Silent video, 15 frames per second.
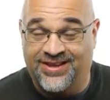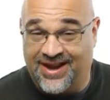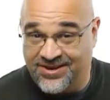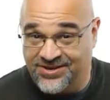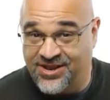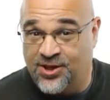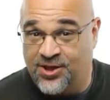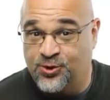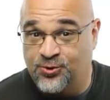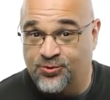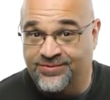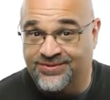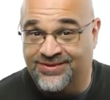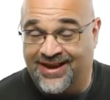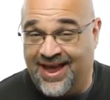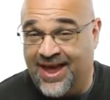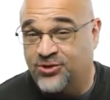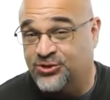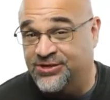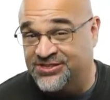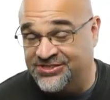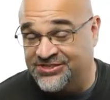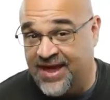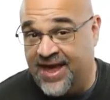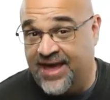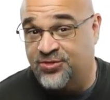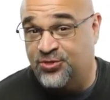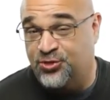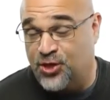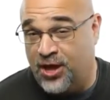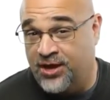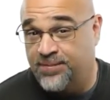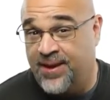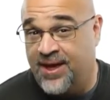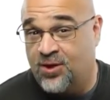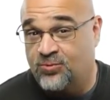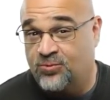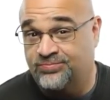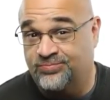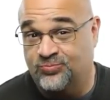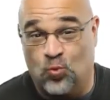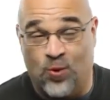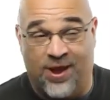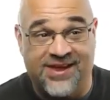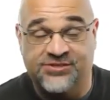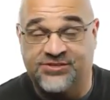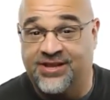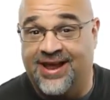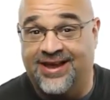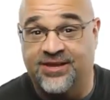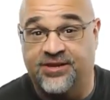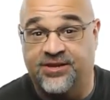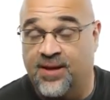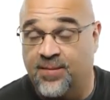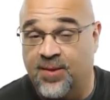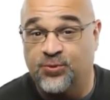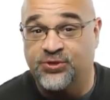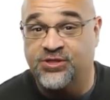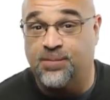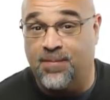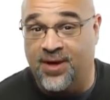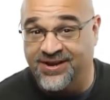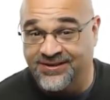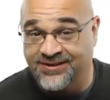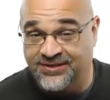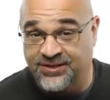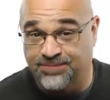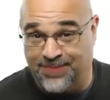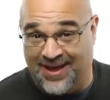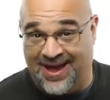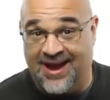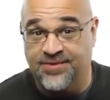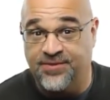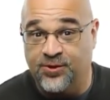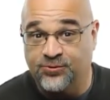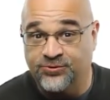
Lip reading: Can I tell you that I actually sat and thought about ways that I could come up with the money to buy